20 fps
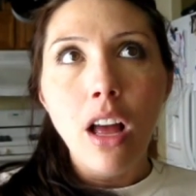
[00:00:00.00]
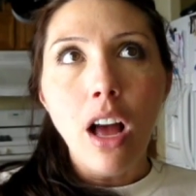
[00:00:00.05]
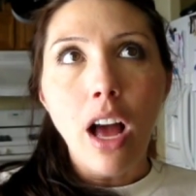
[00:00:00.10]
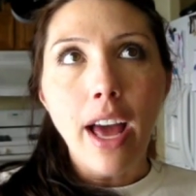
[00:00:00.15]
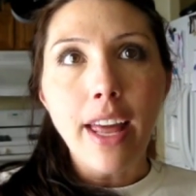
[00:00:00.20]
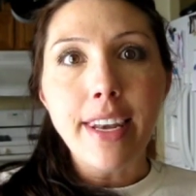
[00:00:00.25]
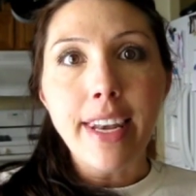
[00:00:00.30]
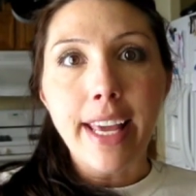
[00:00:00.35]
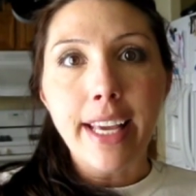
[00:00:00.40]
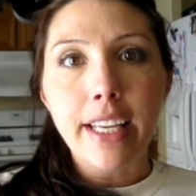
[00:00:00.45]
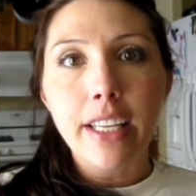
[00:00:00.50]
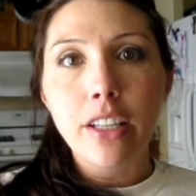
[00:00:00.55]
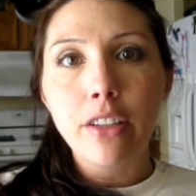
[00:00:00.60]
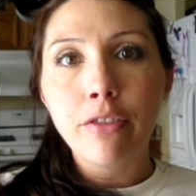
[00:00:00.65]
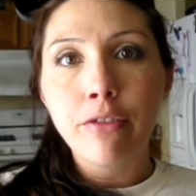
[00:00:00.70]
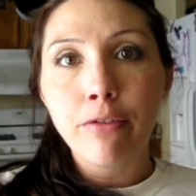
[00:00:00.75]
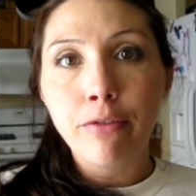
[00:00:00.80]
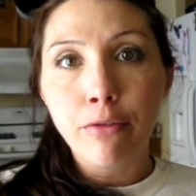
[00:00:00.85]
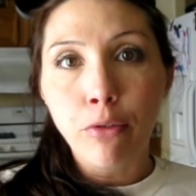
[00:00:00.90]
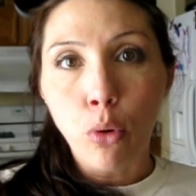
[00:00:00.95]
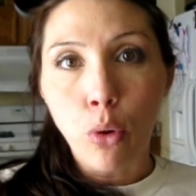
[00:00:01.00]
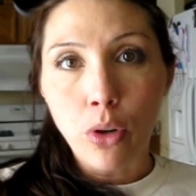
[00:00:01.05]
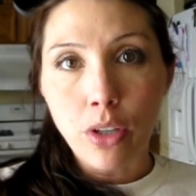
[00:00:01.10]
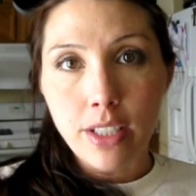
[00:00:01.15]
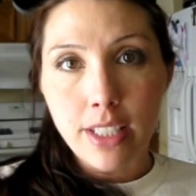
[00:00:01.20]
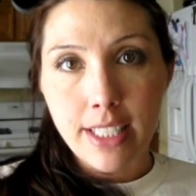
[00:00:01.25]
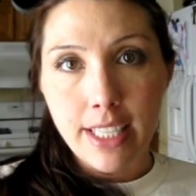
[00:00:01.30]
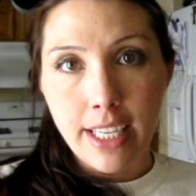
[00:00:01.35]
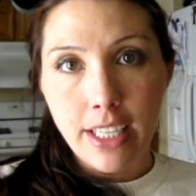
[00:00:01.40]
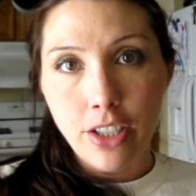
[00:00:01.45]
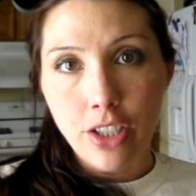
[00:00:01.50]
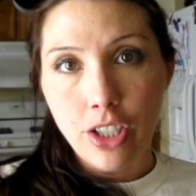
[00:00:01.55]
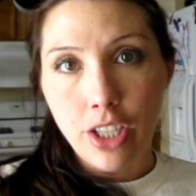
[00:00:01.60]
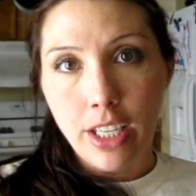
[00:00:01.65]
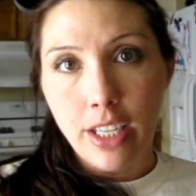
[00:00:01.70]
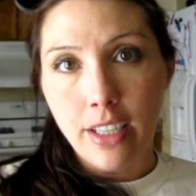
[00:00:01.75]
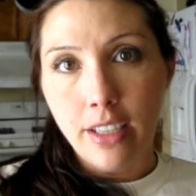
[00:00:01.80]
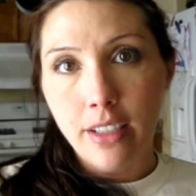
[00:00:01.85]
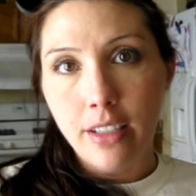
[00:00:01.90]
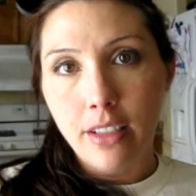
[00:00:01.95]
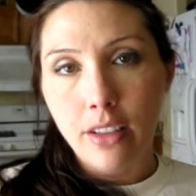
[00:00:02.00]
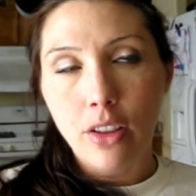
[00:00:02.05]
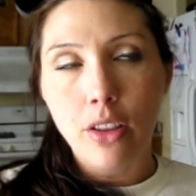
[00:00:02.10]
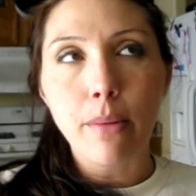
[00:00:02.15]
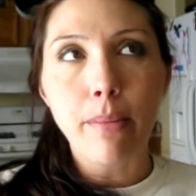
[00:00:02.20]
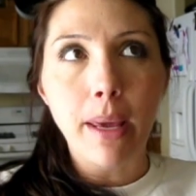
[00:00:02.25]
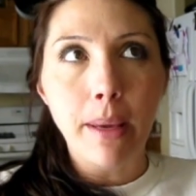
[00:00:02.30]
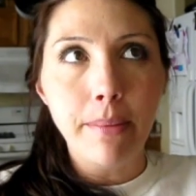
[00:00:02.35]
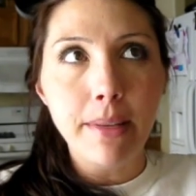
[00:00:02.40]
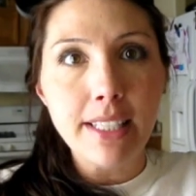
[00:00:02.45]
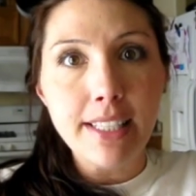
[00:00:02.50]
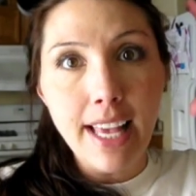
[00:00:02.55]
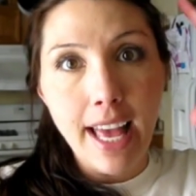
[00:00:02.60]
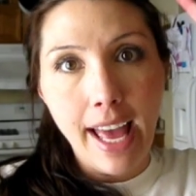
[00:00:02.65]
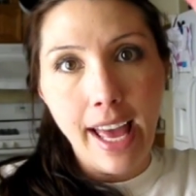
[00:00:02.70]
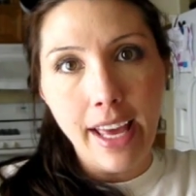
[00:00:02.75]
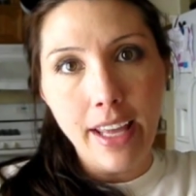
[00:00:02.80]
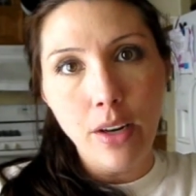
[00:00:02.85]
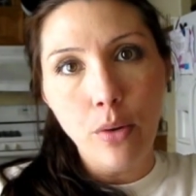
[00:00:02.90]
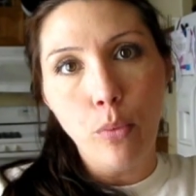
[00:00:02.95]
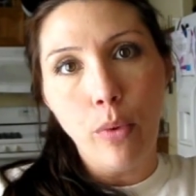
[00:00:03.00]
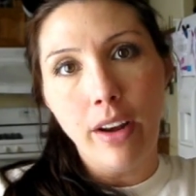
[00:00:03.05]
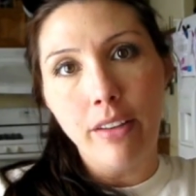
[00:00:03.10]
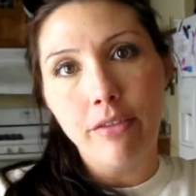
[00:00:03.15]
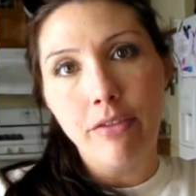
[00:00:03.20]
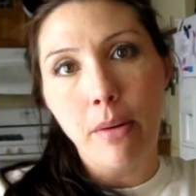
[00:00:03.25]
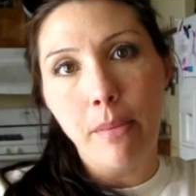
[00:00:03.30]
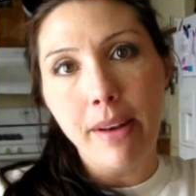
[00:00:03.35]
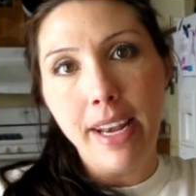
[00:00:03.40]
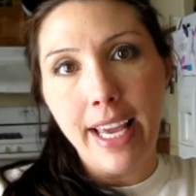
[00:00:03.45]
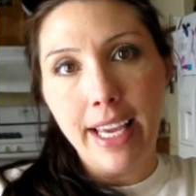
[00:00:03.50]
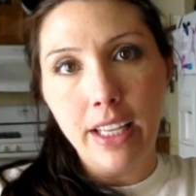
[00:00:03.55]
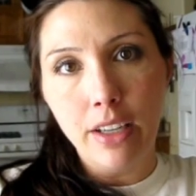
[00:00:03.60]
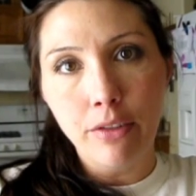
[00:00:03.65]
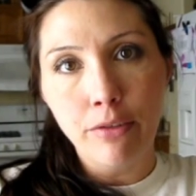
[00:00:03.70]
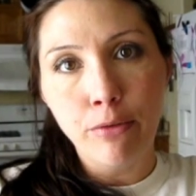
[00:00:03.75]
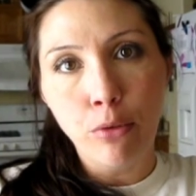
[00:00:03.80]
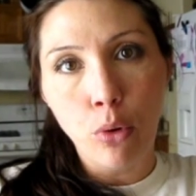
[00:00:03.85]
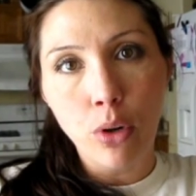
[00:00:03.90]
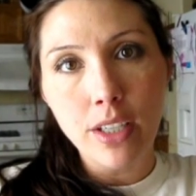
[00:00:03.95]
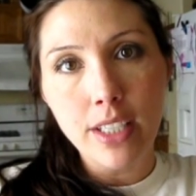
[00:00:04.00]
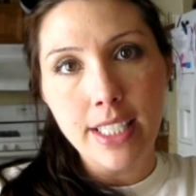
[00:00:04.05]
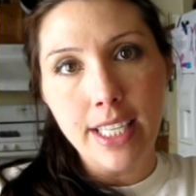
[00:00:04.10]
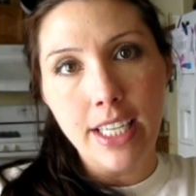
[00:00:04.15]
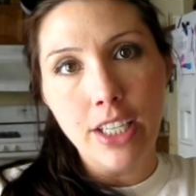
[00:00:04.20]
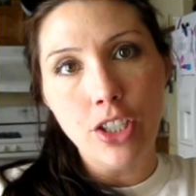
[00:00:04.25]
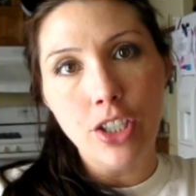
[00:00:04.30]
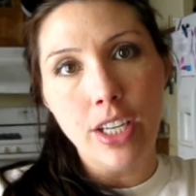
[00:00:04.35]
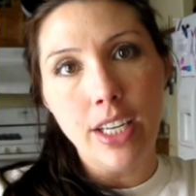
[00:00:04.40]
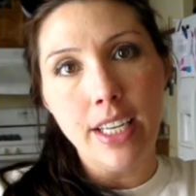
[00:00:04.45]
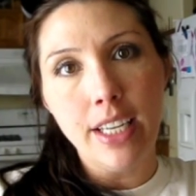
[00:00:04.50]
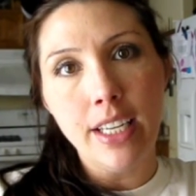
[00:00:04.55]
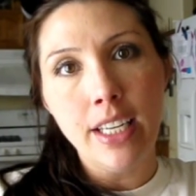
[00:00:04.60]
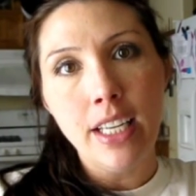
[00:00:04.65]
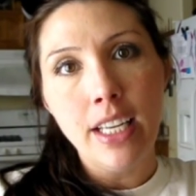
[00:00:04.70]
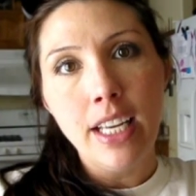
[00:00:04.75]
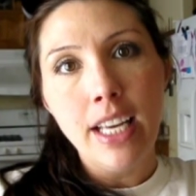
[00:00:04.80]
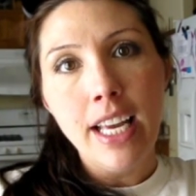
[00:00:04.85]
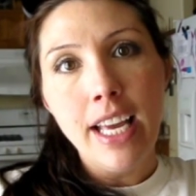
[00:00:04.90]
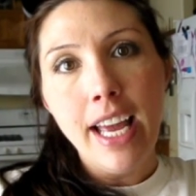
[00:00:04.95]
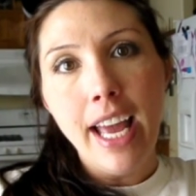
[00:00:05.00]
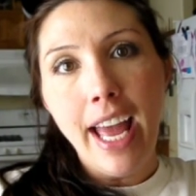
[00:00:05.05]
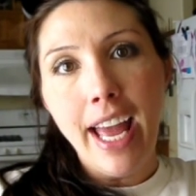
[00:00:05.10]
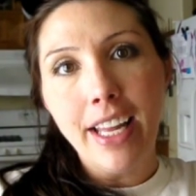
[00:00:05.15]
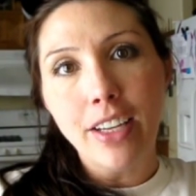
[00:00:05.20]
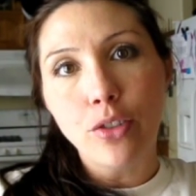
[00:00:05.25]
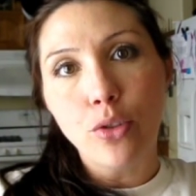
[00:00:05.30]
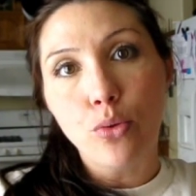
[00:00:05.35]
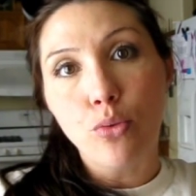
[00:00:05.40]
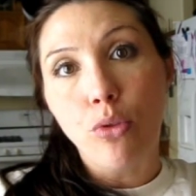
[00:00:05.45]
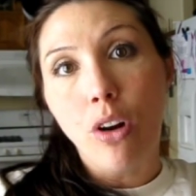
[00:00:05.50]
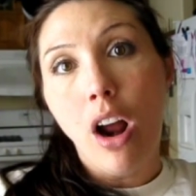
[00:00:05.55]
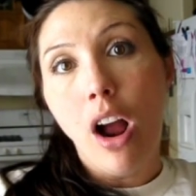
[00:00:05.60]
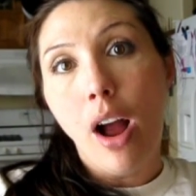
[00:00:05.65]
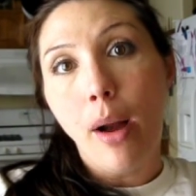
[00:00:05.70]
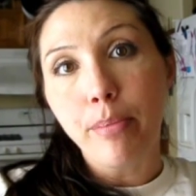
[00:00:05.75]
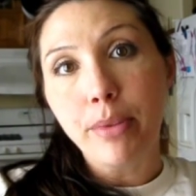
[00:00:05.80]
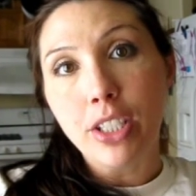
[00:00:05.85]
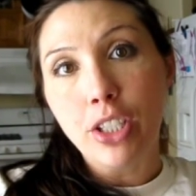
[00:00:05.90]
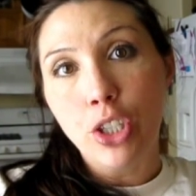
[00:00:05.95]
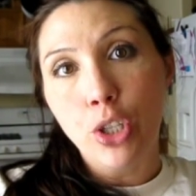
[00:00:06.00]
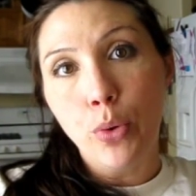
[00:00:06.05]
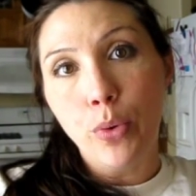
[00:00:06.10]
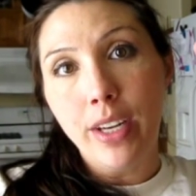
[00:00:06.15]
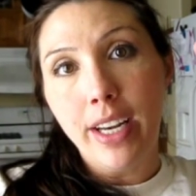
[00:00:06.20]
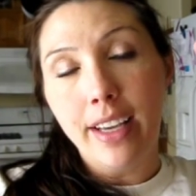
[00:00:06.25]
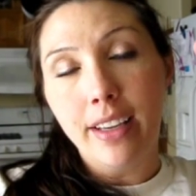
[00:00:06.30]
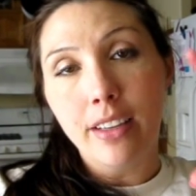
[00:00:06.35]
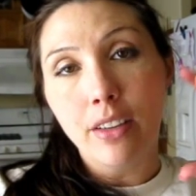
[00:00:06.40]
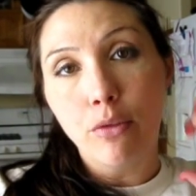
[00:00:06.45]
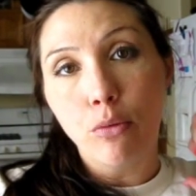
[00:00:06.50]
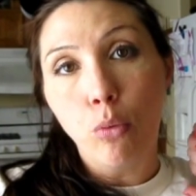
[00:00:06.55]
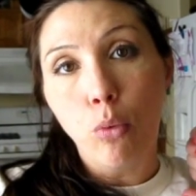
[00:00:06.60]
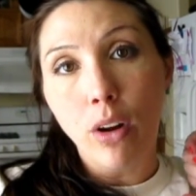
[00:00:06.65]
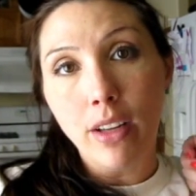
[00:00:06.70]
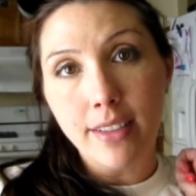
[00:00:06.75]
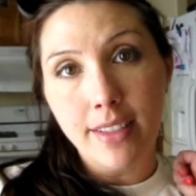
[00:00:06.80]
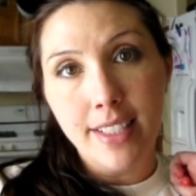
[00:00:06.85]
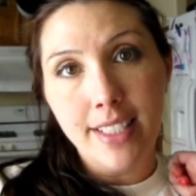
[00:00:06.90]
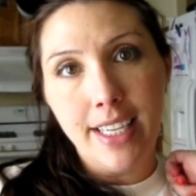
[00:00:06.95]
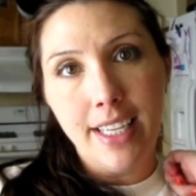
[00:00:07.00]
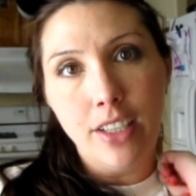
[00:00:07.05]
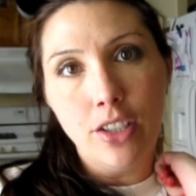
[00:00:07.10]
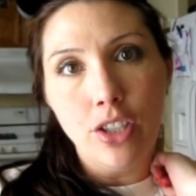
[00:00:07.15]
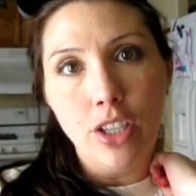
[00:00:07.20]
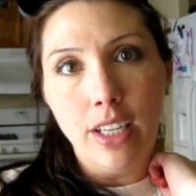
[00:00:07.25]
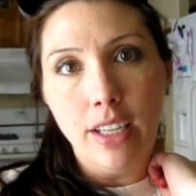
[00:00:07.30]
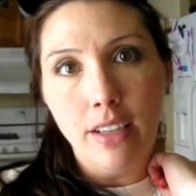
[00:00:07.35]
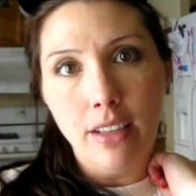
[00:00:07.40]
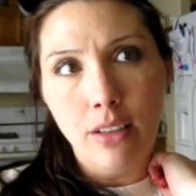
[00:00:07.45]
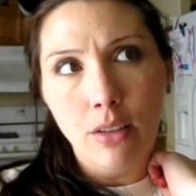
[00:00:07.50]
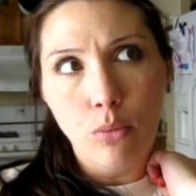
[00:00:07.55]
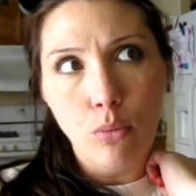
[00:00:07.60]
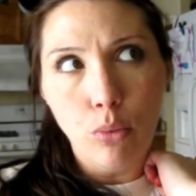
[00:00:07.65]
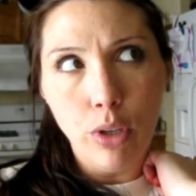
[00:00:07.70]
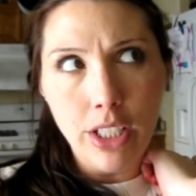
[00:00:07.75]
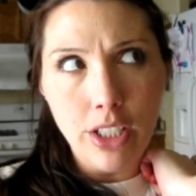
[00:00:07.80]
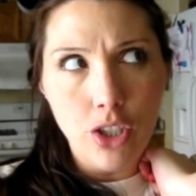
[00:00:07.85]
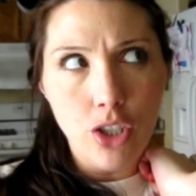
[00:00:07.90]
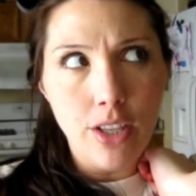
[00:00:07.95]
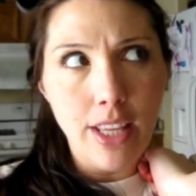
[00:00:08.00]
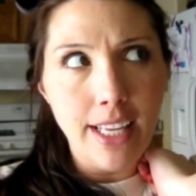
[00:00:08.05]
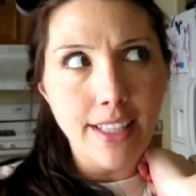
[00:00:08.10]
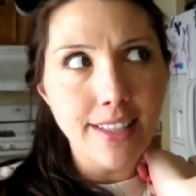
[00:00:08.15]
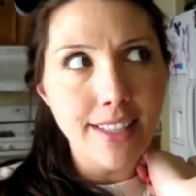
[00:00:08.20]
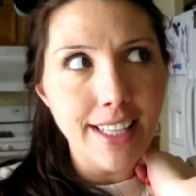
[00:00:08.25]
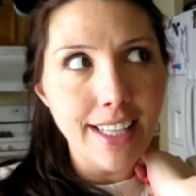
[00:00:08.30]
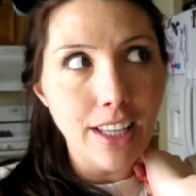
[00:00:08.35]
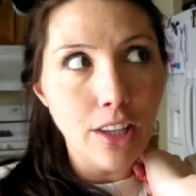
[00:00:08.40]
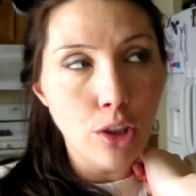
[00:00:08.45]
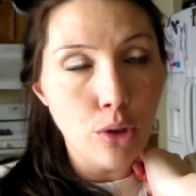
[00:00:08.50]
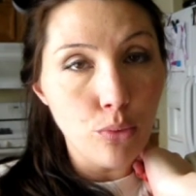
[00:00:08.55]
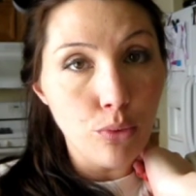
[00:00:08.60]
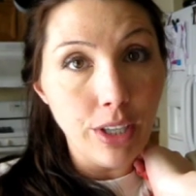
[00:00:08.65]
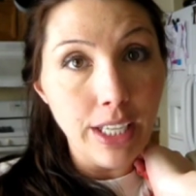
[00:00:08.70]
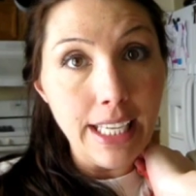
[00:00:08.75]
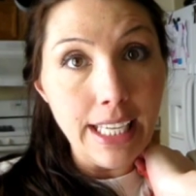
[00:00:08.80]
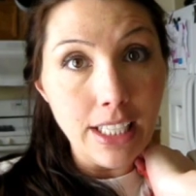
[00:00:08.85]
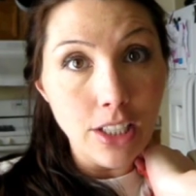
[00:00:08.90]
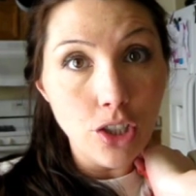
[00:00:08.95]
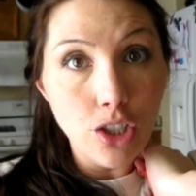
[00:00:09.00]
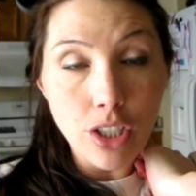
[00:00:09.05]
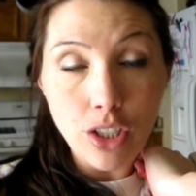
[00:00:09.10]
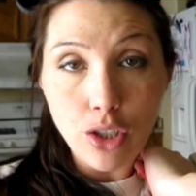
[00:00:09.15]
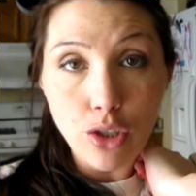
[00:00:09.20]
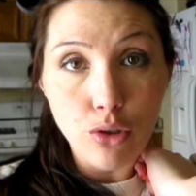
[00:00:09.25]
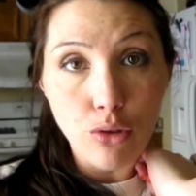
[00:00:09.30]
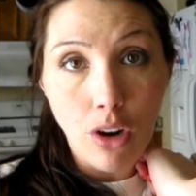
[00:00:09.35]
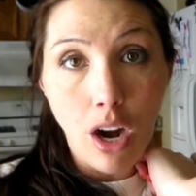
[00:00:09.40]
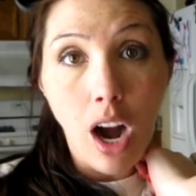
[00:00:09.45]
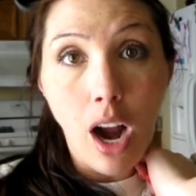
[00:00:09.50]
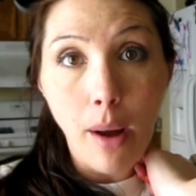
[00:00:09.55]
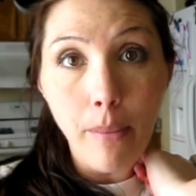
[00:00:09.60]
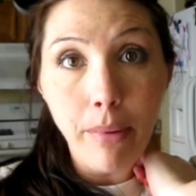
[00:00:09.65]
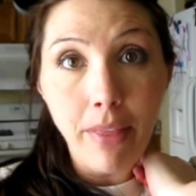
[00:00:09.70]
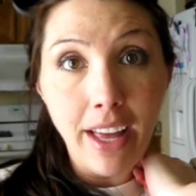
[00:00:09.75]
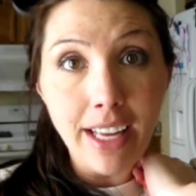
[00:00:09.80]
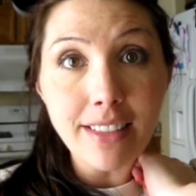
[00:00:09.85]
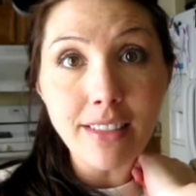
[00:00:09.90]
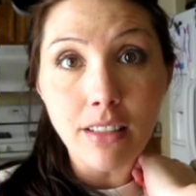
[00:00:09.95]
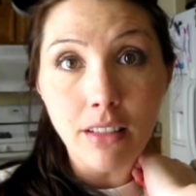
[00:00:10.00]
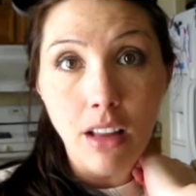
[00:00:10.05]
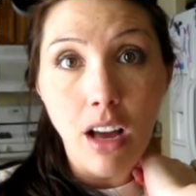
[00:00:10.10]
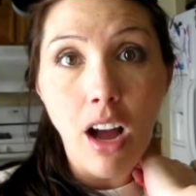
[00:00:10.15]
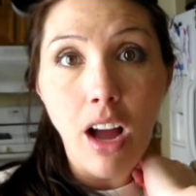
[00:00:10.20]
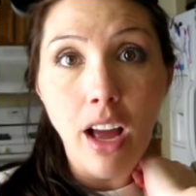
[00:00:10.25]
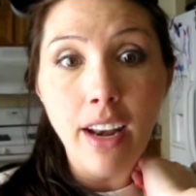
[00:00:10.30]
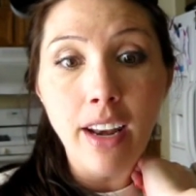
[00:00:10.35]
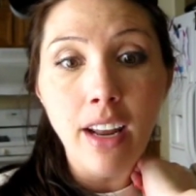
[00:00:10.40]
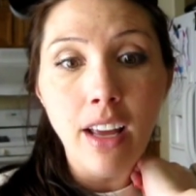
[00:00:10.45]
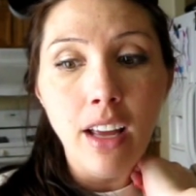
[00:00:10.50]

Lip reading: a -4 station. The baby's head went from a -4 station and dropped to a -1 station, which that's like 3 inches drop. That's a lot.